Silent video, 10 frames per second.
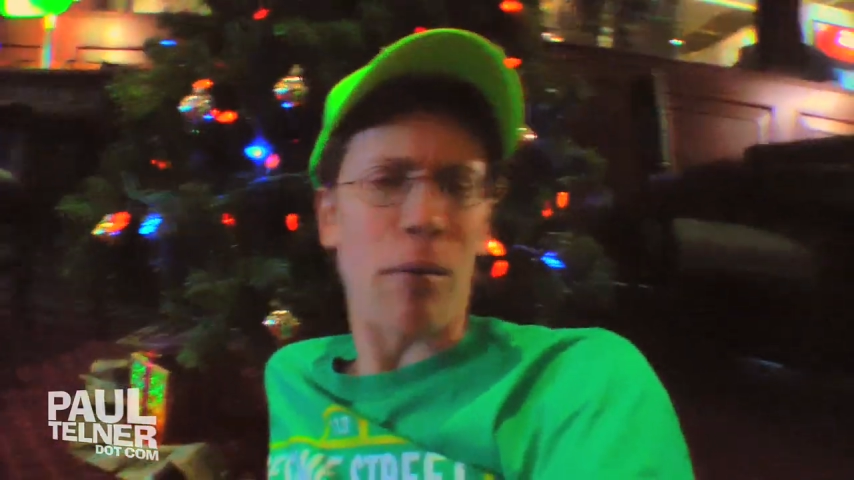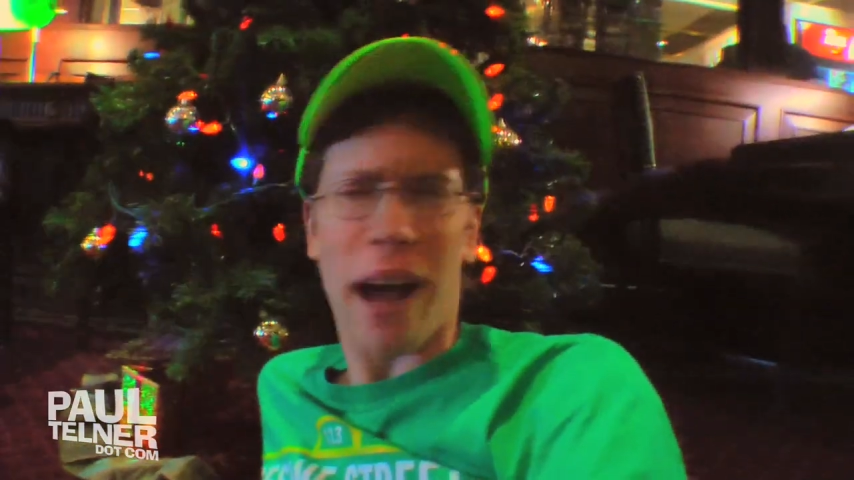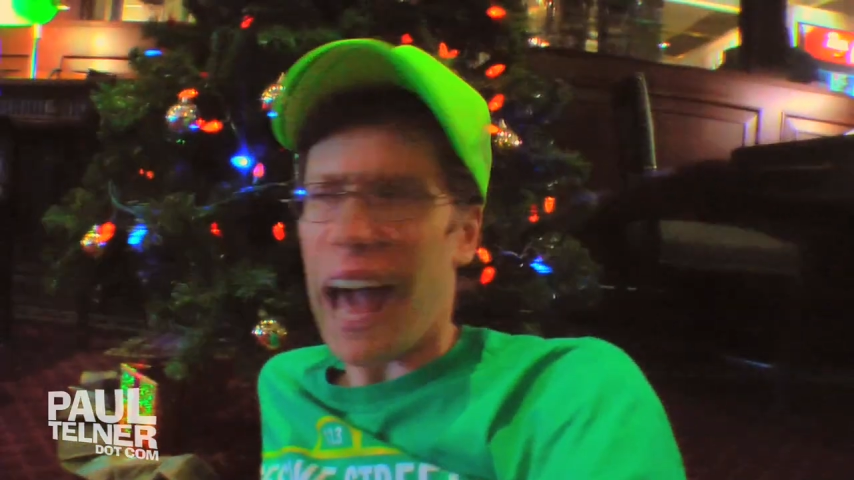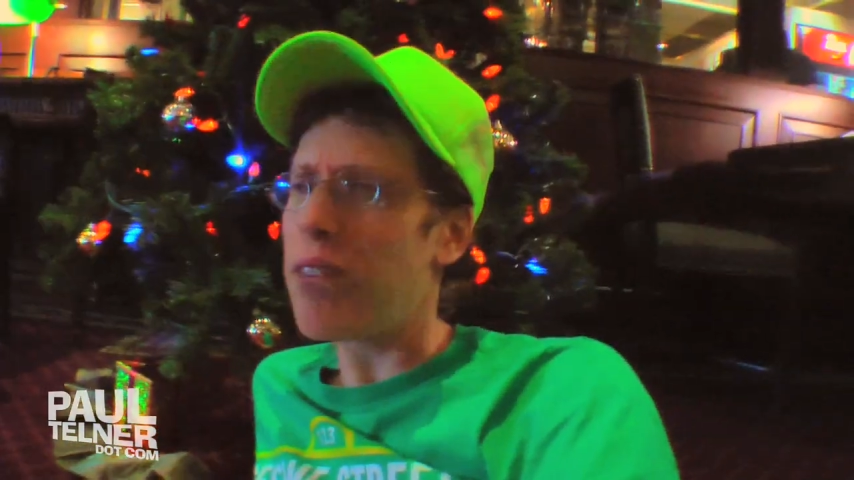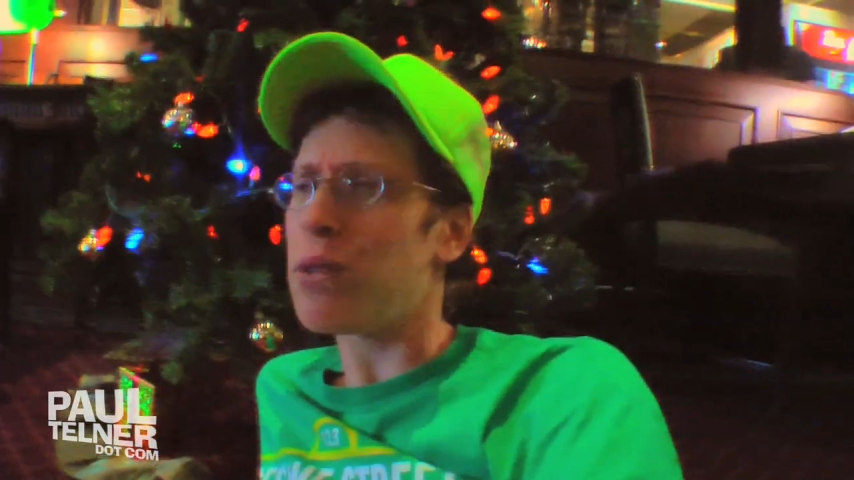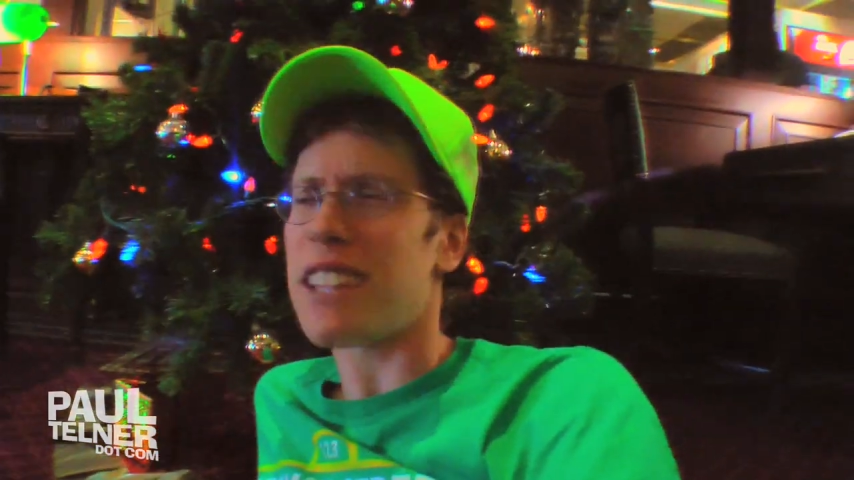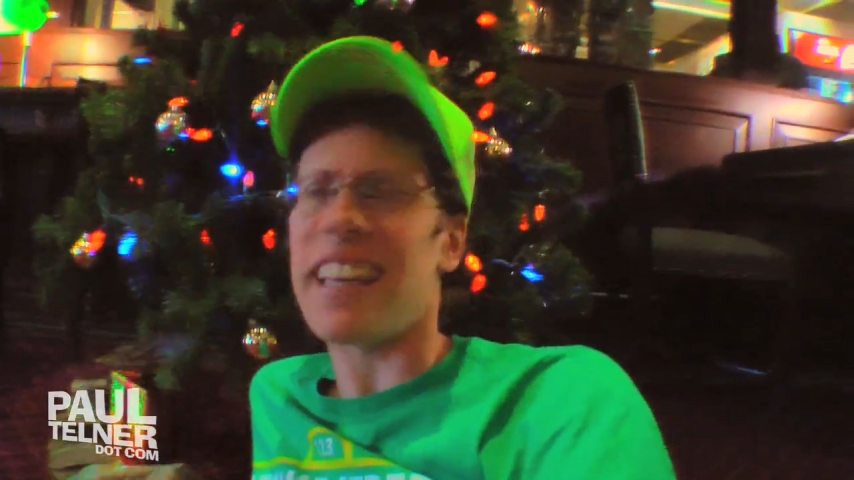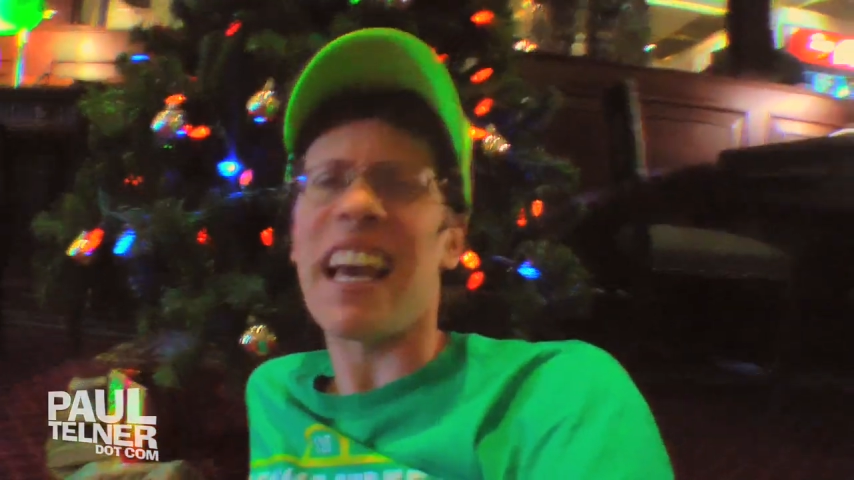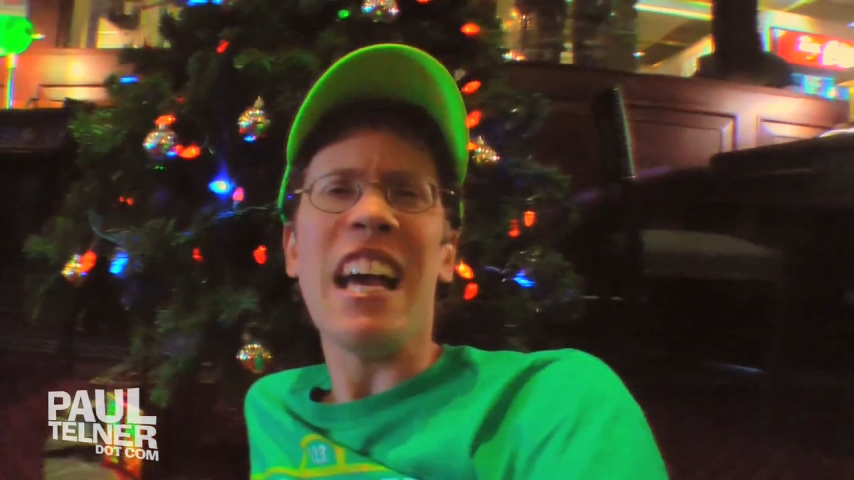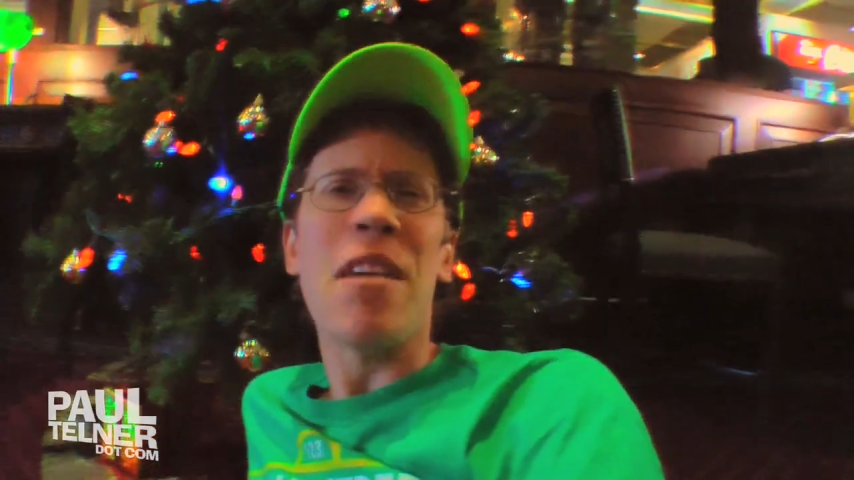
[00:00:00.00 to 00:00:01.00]
My it was
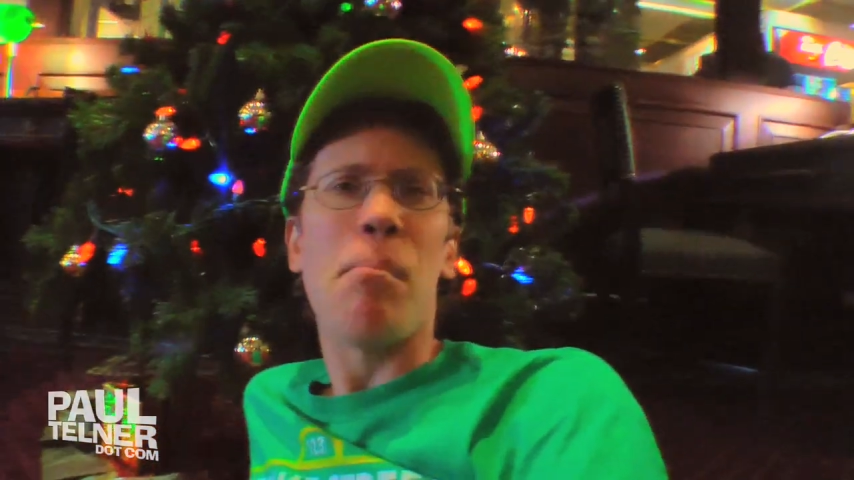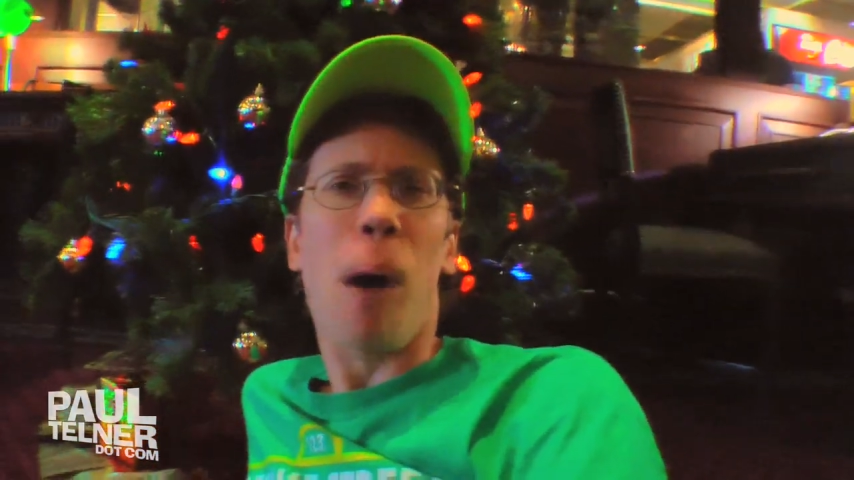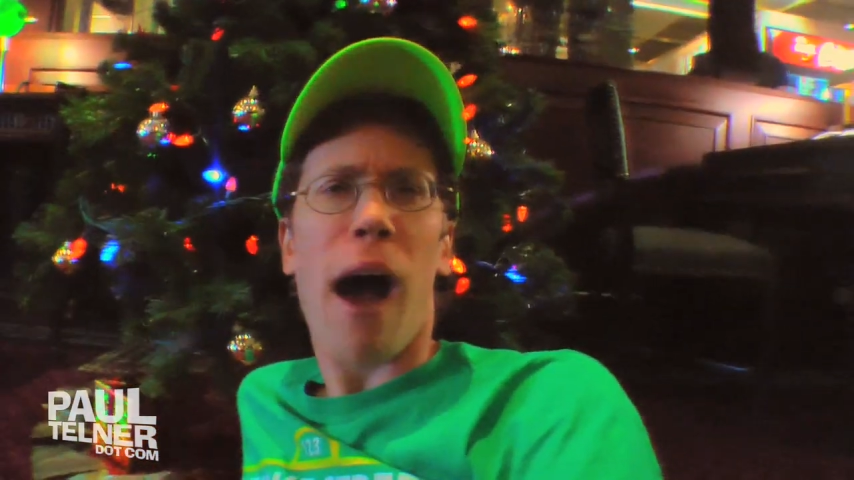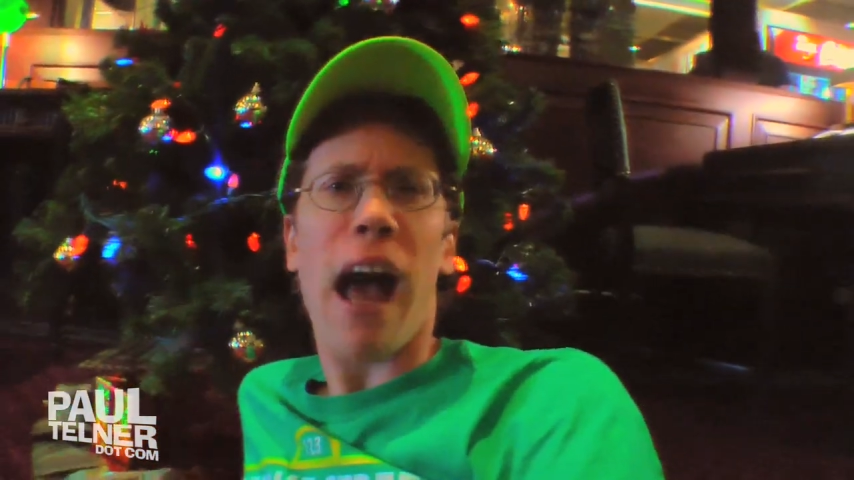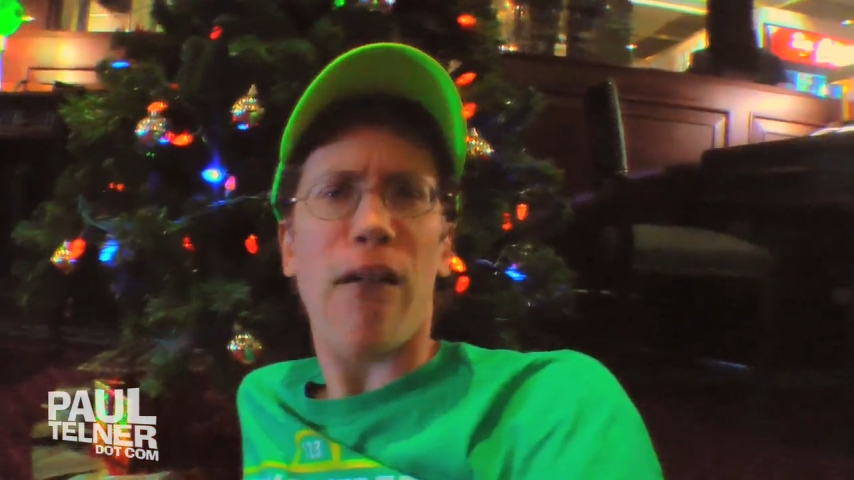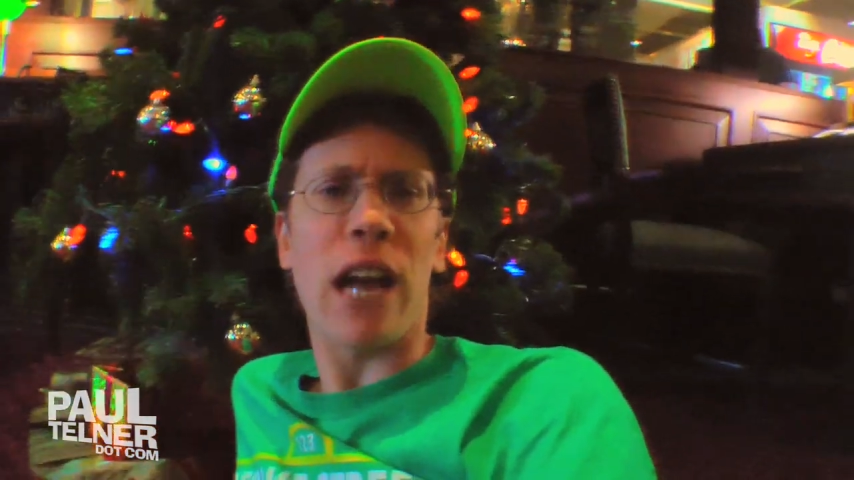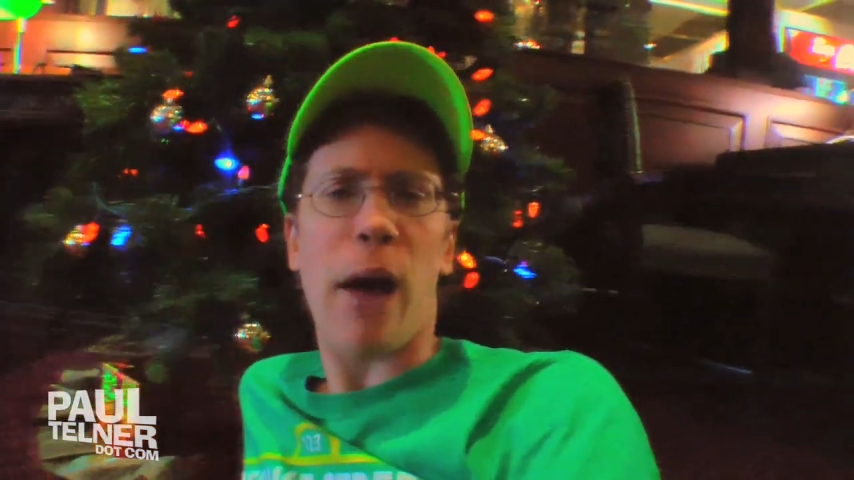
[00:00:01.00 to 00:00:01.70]
like my half an